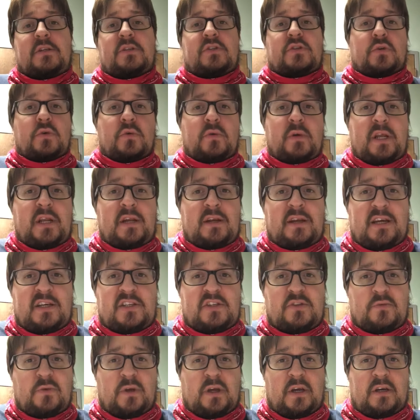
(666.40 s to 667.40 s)
Tune in
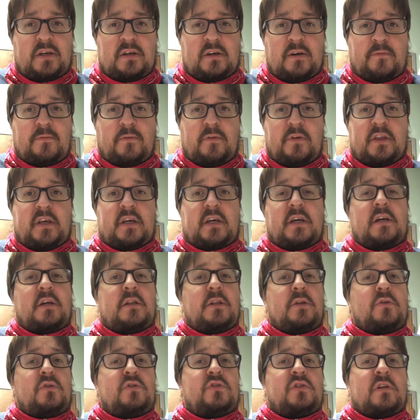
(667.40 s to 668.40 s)
next week for the
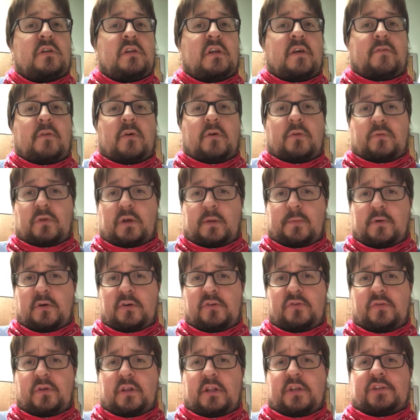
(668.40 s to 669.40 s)
conclusion of our three
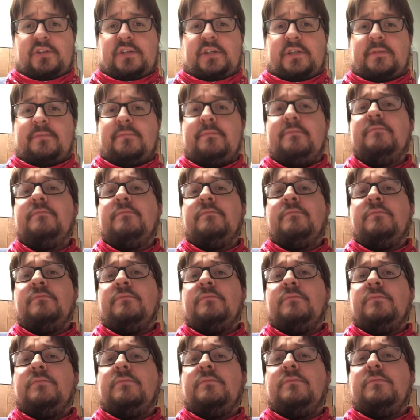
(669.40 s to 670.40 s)
part trilogy
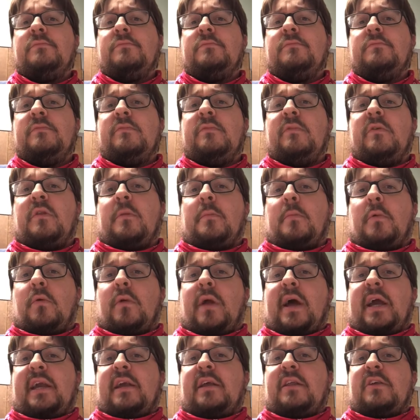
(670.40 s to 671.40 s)
The
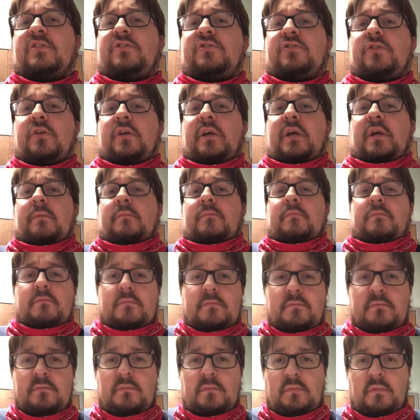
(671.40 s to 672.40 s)
Miraculous Journey
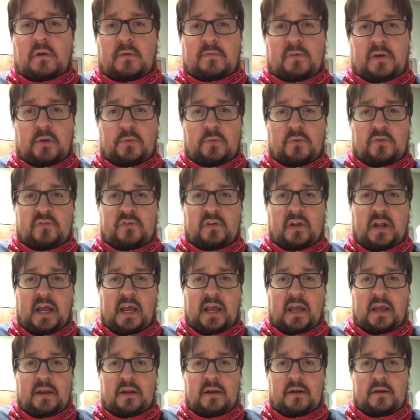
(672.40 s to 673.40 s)
of Edward
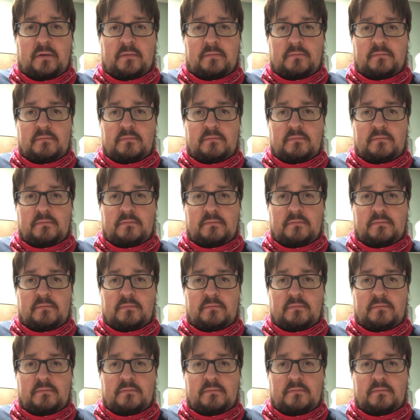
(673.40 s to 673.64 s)
Tulane.